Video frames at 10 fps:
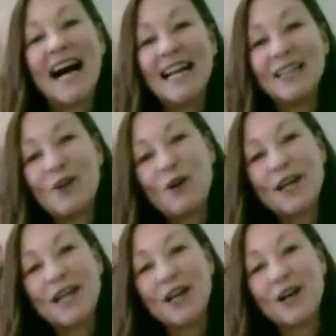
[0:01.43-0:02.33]
Hi,
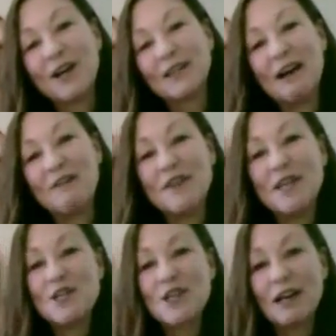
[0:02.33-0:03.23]
Laura here at
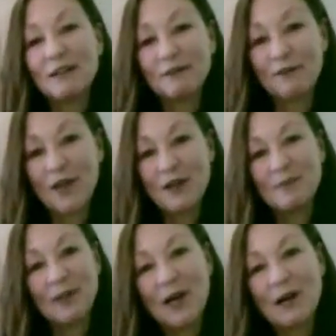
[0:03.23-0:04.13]
Vie
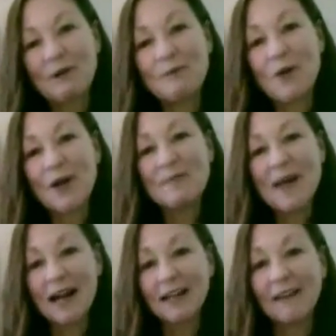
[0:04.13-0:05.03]
Childfree blog,
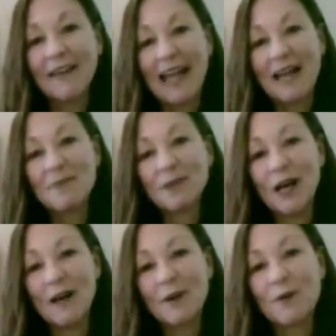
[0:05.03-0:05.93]
reporting back on the
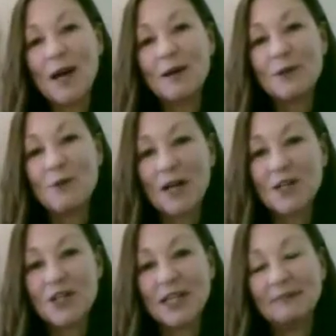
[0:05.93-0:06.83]
April on the ground
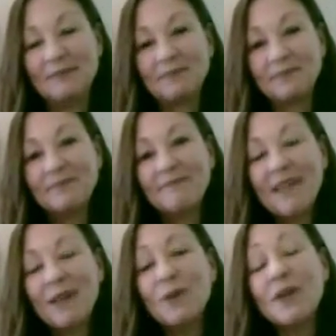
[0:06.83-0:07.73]
question.
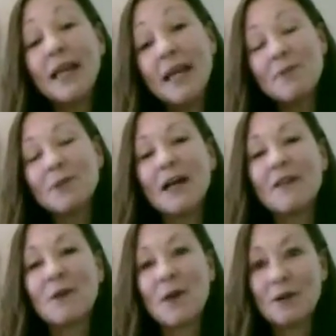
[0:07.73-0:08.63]
Well, the April
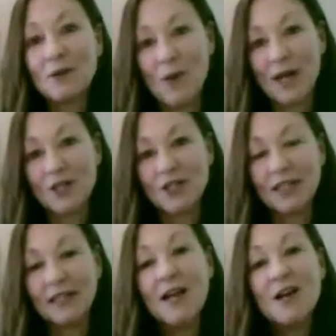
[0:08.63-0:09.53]
on the ground
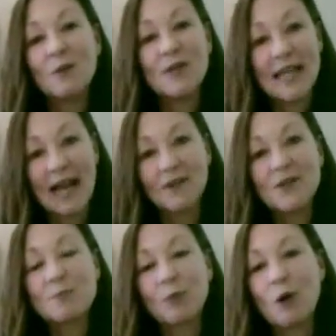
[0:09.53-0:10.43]
question was,
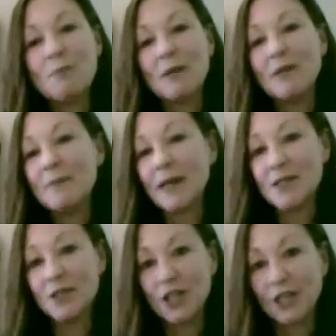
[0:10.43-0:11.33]
how does pro-baby
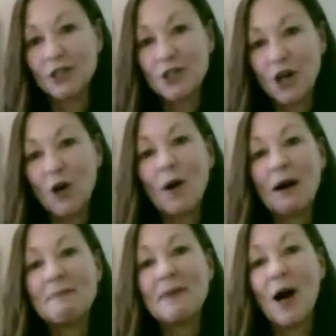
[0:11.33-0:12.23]
messaging show
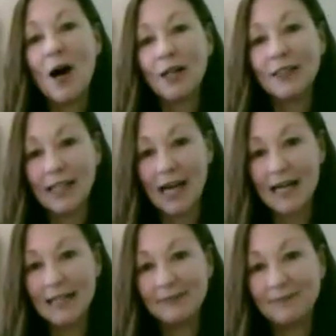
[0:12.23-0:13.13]
up
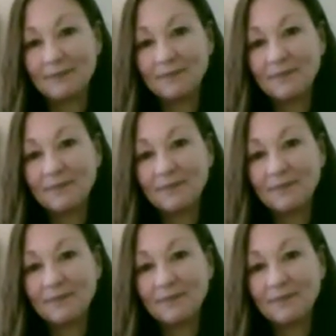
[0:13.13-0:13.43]
online?